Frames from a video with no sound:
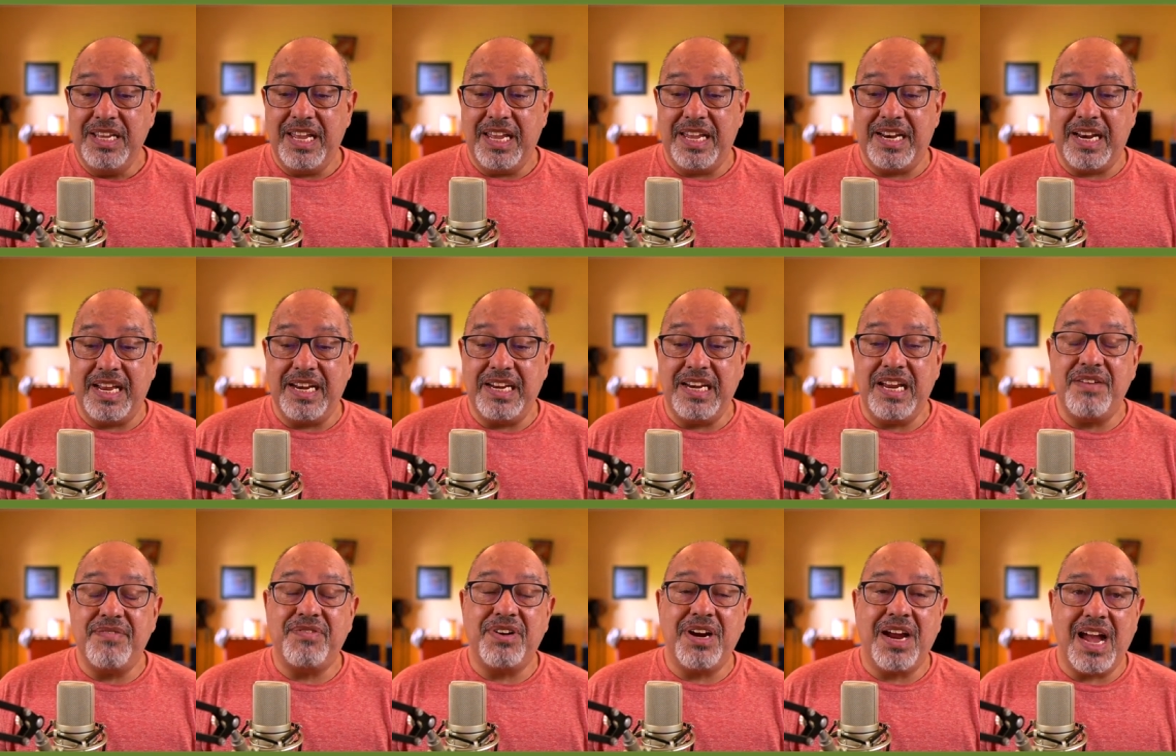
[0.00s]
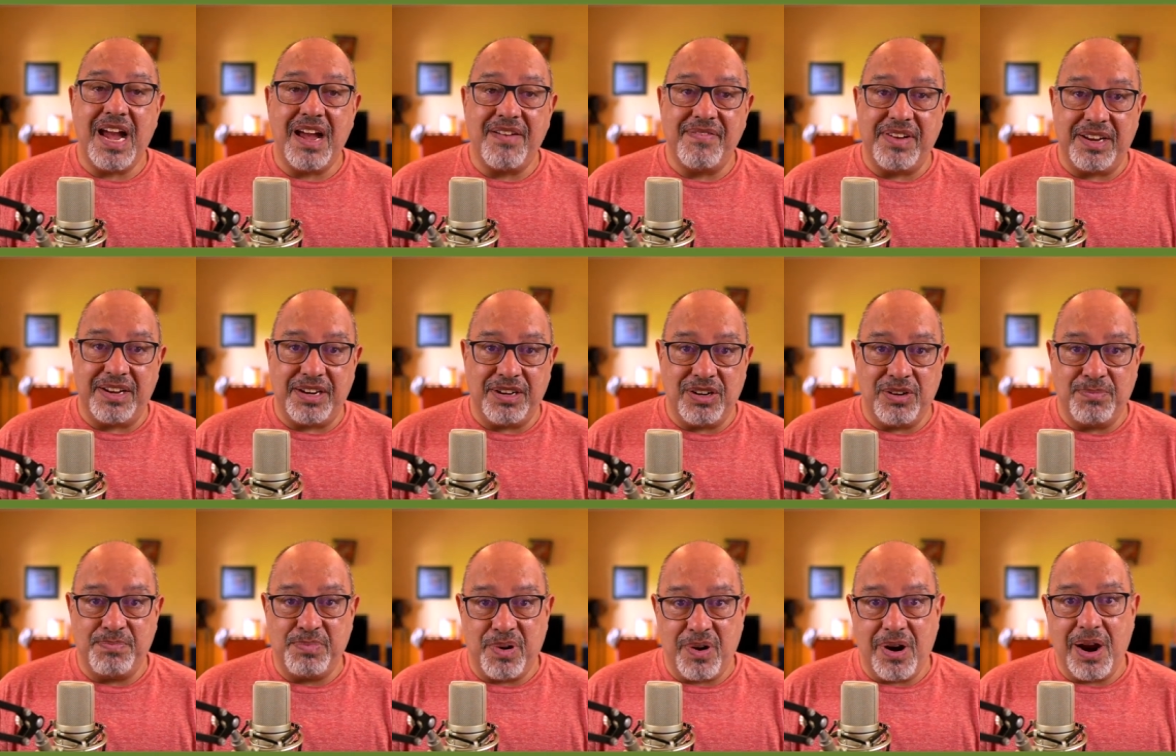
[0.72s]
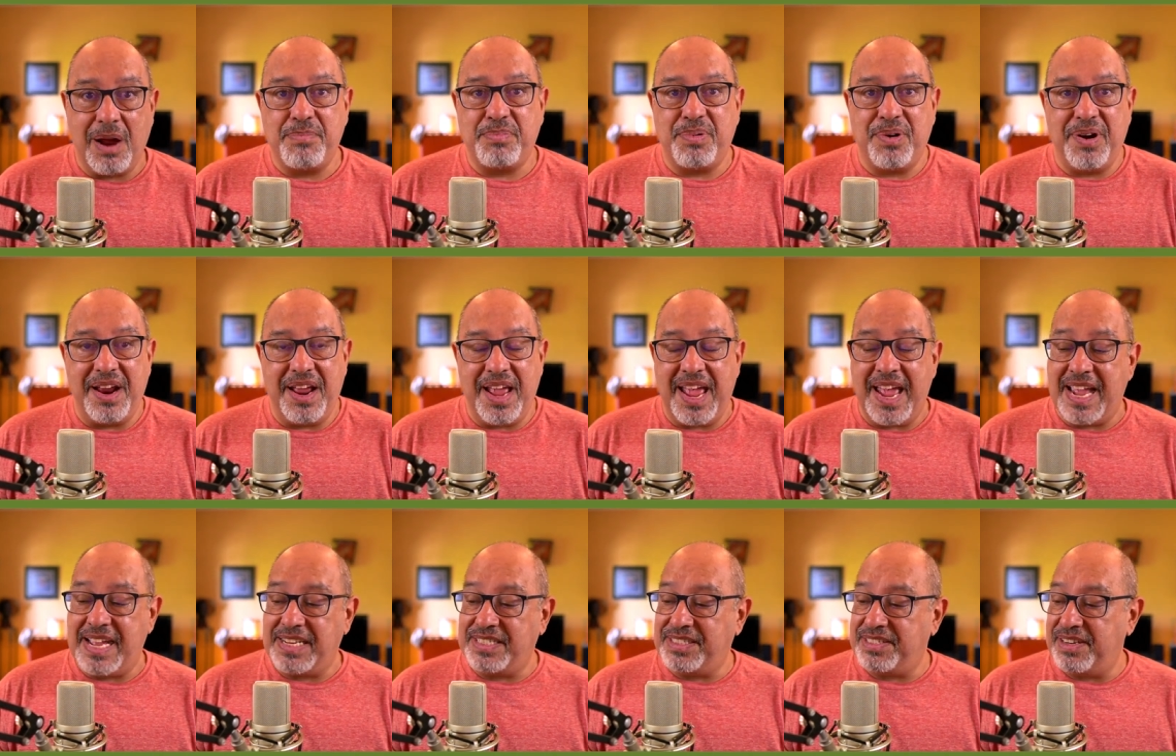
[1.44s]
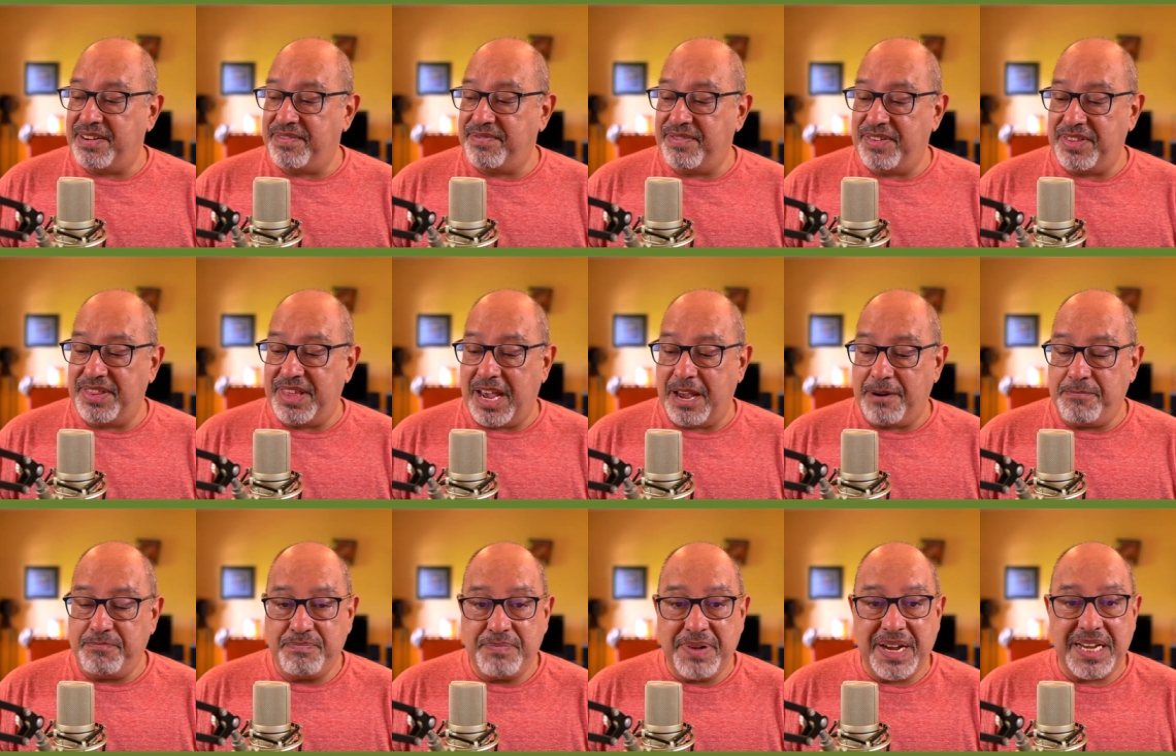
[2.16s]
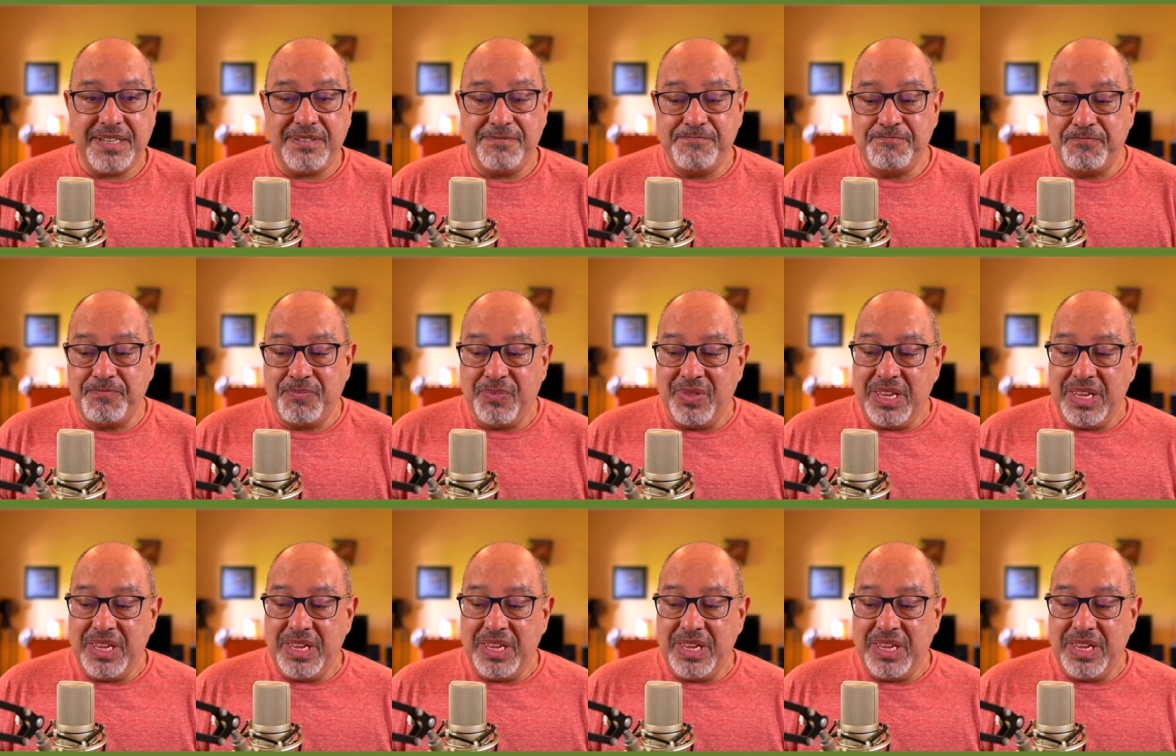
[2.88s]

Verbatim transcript: And I never have a proper answer for that, but